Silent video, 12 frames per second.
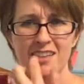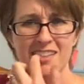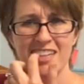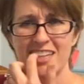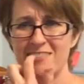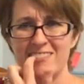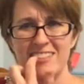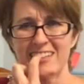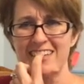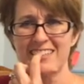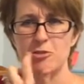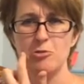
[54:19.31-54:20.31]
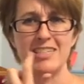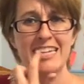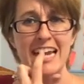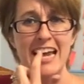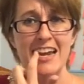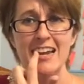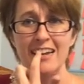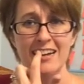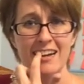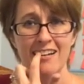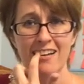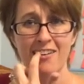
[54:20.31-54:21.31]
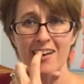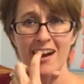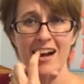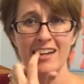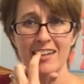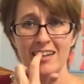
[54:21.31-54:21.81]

looked like it was like tooth decay going on,